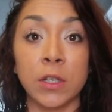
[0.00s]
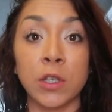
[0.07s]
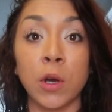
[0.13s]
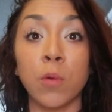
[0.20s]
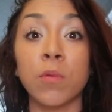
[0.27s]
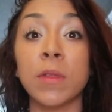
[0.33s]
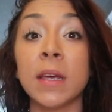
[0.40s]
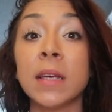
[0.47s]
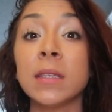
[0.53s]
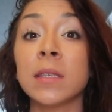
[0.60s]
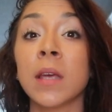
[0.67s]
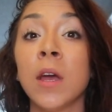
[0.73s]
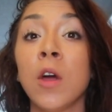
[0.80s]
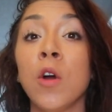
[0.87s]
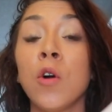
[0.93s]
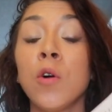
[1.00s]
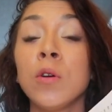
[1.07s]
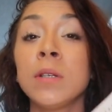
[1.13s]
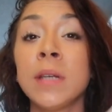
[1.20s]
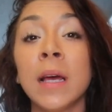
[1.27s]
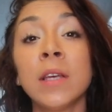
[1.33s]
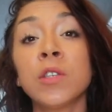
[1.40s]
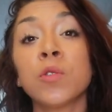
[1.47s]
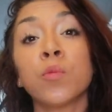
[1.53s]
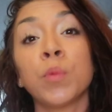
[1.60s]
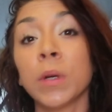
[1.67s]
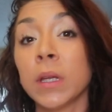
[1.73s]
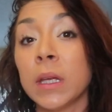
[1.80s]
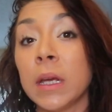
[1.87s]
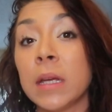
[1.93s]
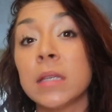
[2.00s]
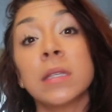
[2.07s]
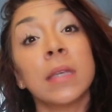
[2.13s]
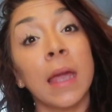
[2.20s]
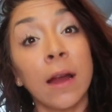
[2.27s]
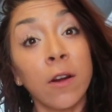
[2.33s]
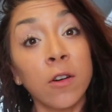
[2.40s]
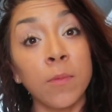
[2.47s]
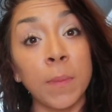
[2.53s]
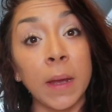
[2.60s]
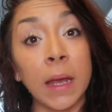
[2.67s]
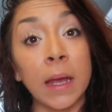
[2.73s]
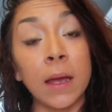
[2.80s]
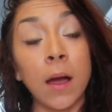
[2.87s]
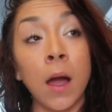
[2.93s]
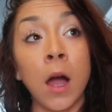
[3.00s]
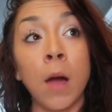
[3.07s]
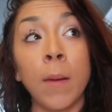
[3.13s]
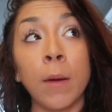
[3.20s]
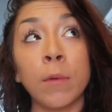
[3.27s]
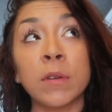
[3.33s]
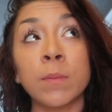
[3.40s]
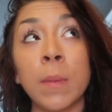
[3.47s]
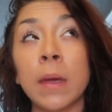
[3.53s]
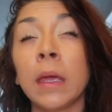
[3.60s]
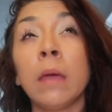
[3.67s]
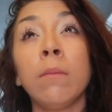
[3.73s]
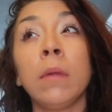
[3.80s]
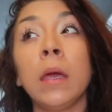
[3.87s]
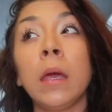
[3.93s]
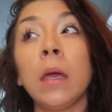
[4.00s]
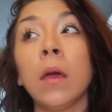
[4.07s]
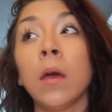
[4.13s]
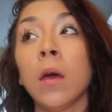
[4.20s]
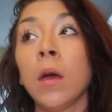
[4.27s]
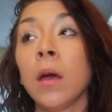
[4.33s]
So this test really scared me. Um, it was making me